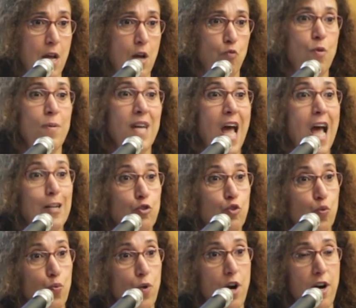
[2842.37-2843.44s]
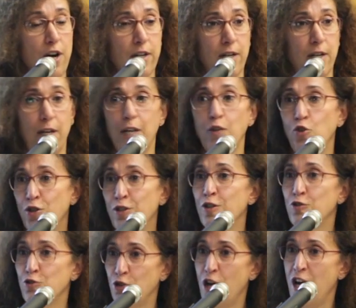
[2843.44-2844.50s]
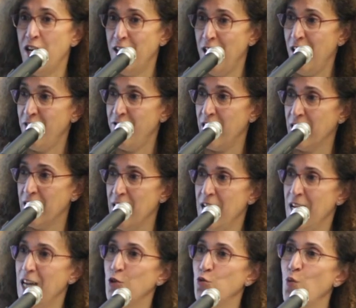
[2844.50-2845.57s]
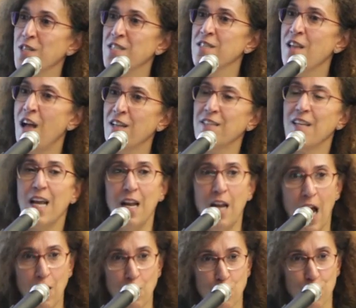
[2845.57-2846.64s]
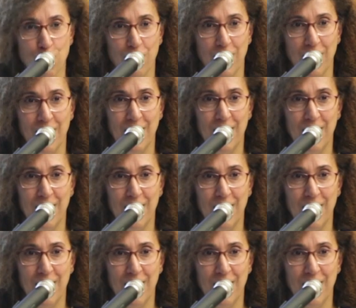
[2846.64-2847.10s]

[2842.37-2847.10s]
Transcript: women had to work in order to earn a living. It was not a luxury.